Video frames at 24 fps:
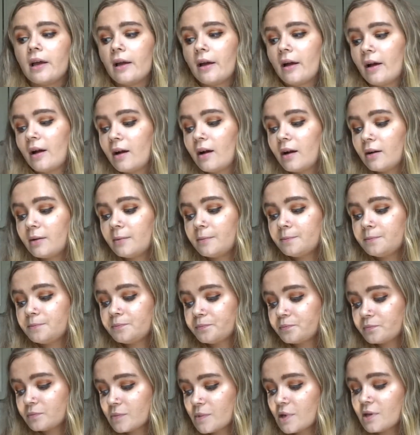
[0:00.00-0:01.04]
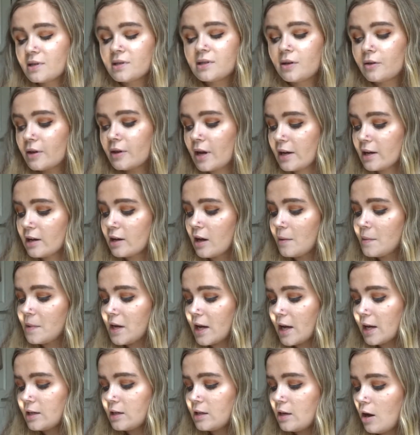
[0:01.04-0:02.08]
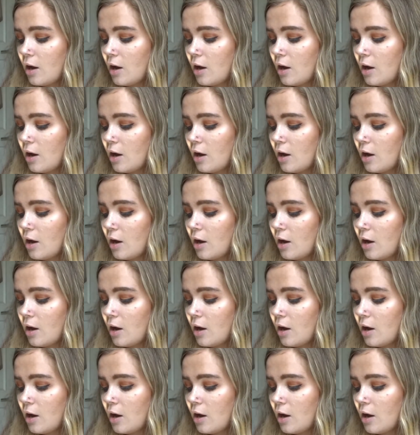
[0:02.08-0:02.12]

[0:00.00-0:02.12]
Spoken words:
So that can come in handy.